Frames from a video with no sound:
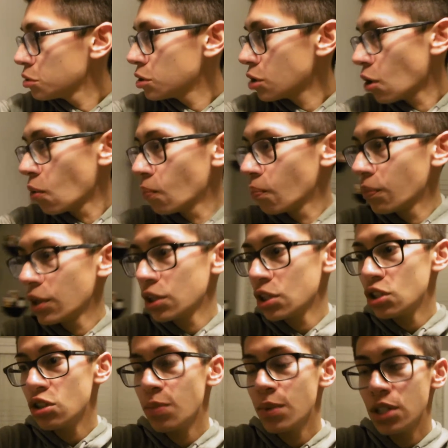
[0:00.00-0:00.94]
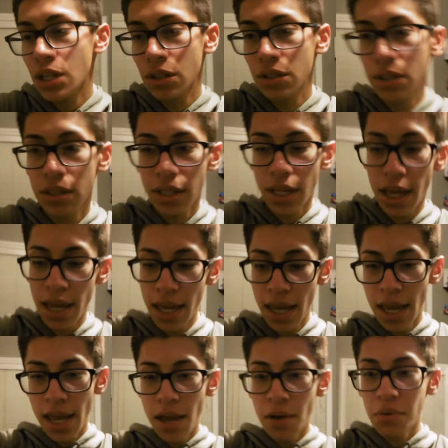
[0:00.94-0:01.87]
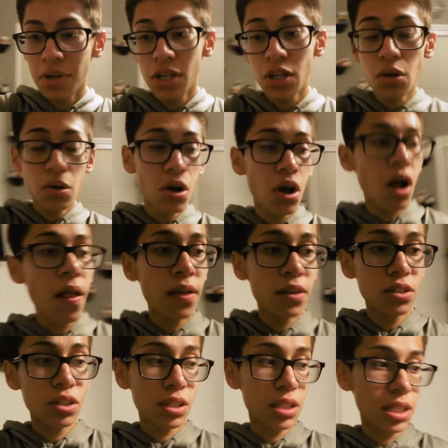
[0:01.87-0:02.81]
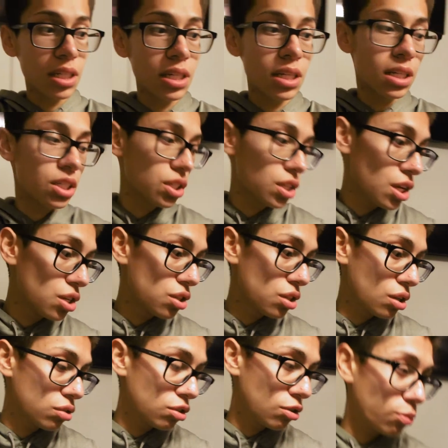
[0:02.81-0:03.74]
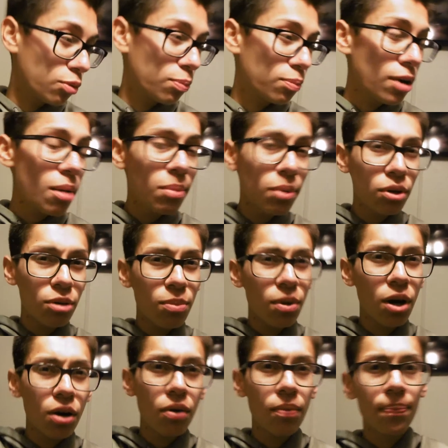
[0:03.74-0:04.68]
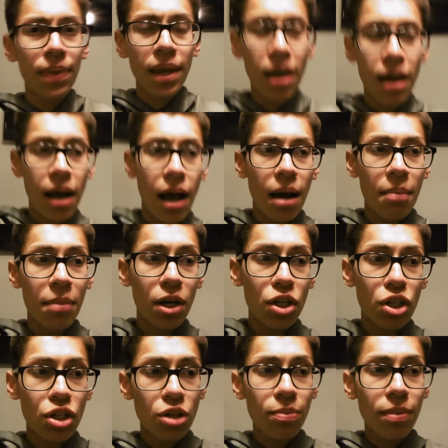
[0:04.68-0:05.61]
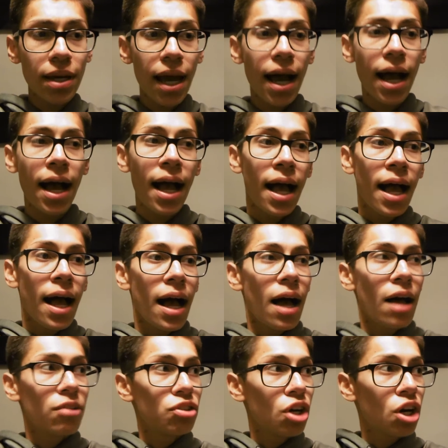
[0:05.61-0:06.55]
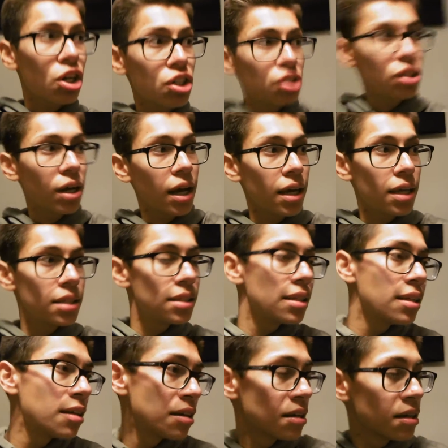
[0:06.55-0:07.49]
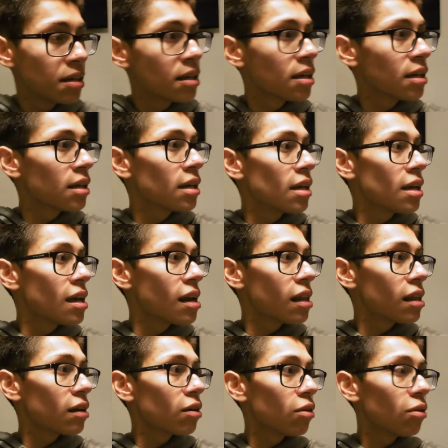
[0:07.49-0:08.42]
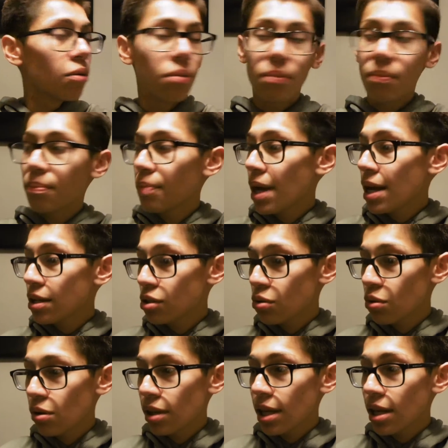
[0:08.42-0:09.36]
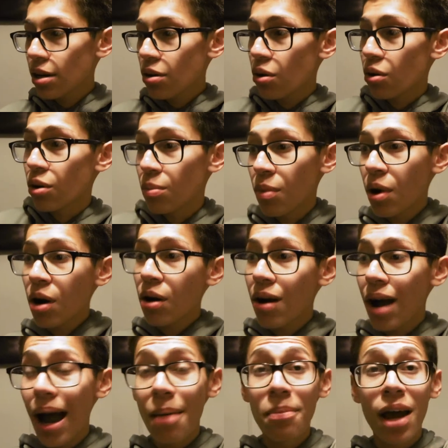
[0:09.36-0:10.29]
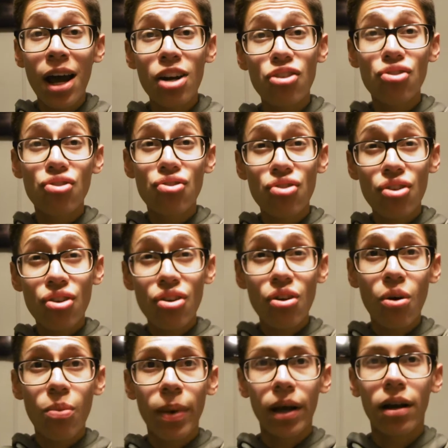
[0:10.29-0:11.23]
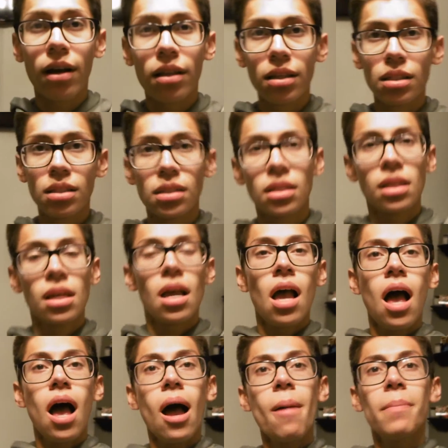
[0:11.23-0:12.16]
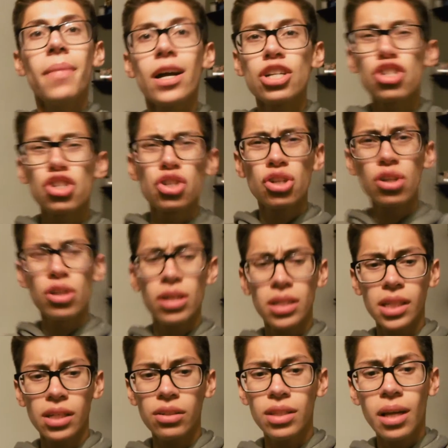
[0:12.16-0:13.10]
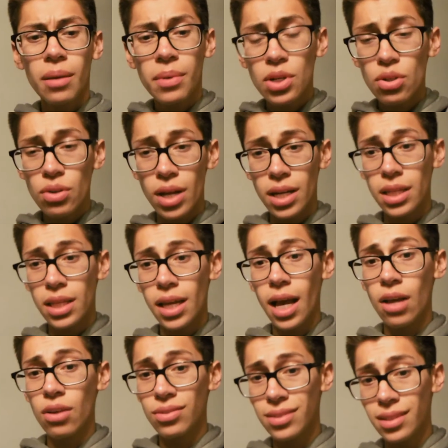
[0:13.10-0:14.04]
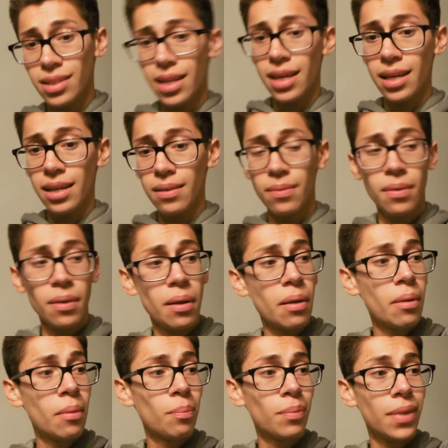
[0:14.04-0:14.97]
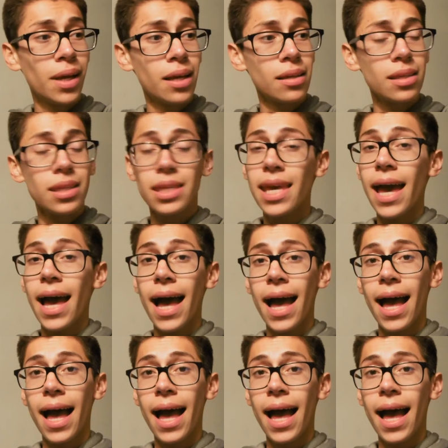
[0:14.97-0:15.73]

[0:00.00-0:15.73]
So, nothing too much else to say. We didn't go to Hollister because I need to exchange those, so we'll probably go tomorrow. I'm not sure, but yeah, I'll talk to you guys in a little bit or later or tomorrow. I'm not sure. Oh my goodness. I'm not sure because I don't think I'm gonna do anything else tonight. But yeah.